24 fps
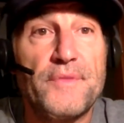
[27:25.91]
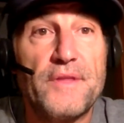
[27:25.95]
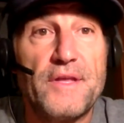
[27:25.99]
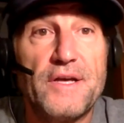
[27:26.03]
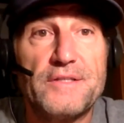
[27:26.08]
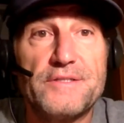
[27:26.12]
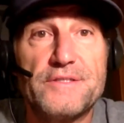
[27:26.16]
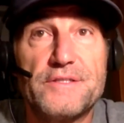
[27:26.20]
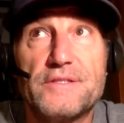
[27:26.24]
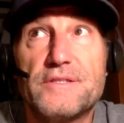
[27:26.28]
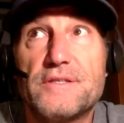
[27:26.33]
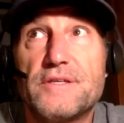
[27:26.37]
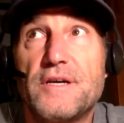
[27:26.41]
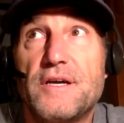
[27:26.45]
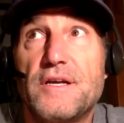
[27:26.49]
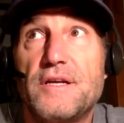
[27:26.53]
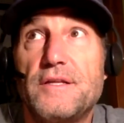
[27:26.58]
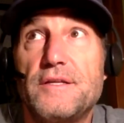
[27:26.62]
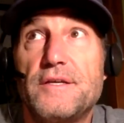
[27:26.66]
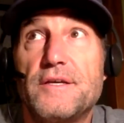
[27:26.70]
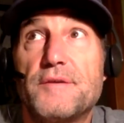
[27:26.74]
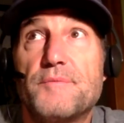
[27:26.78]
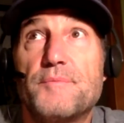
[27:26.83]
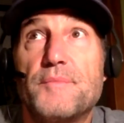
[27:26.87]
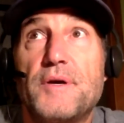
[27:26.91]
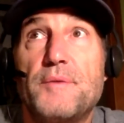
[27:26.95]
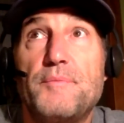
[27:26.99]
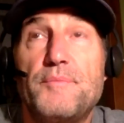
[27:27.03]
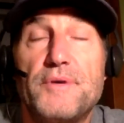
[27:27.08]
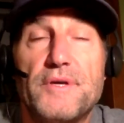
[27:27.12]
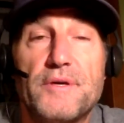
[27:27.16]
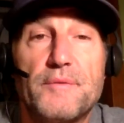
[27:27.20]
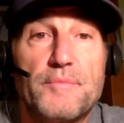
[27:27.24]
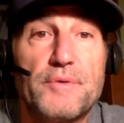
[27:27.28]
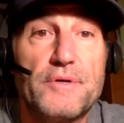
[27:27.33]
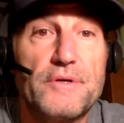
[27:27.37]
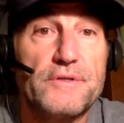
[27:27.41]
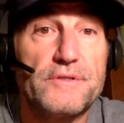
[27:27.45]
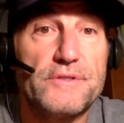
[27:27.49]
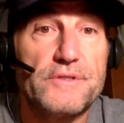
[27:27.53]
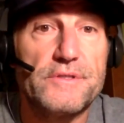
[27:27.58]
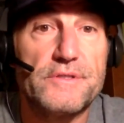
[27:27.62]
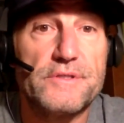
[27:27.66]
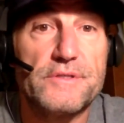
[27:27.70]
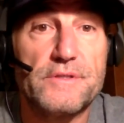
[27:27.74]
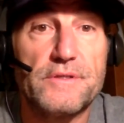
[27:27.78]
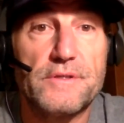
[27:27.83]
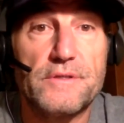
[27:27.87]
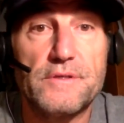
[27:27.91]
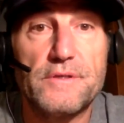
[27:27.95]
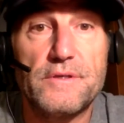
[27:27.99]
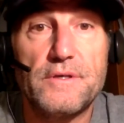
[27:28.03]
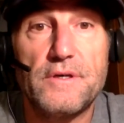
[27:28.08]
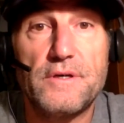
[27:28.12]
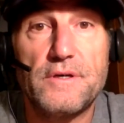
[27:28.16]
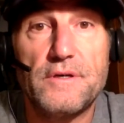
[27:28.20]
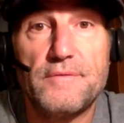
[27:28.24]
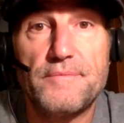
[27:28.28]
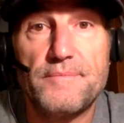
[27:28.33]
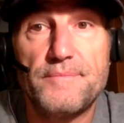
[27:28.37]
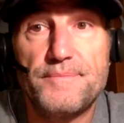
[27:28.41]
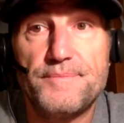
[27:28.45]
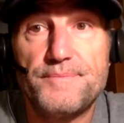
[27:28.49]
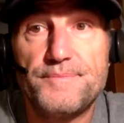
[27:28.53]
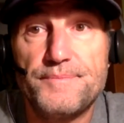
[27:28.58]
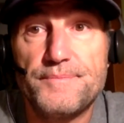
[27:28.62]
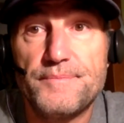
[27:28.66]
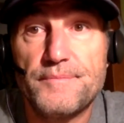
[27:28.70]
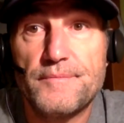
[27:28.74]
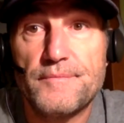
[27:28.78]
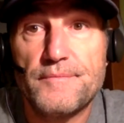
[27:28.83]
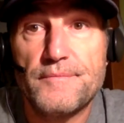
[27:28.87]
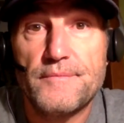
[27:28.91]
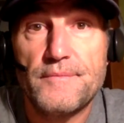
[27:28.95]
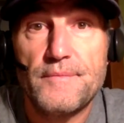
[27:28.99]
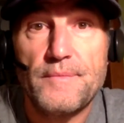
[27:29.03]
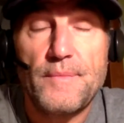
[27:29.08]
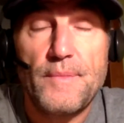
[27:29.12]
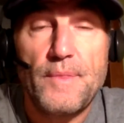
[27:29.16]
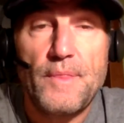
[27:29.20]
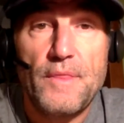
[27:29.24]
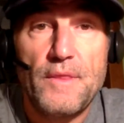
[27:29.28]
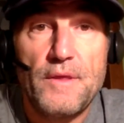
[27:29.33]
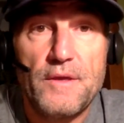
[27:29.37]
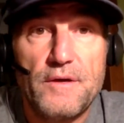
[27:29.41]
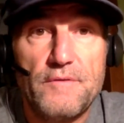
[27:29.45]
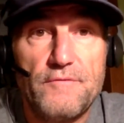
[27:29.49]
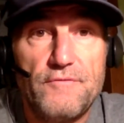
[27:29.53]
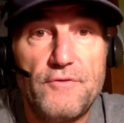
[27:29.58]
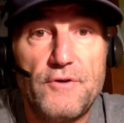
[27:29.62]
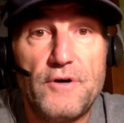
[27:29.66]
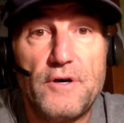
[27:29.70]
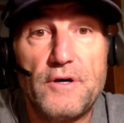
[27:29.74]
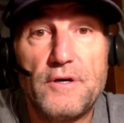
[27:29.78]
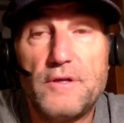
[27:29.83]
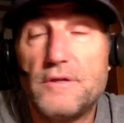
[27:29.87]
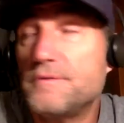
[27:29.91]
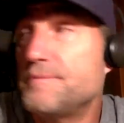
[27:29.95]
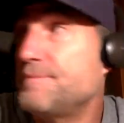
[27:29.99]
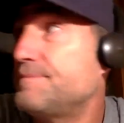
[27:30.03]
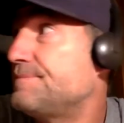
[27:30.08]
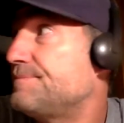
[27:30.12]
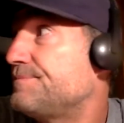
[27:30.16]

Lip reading: That's kind of like my big purchase of the fall.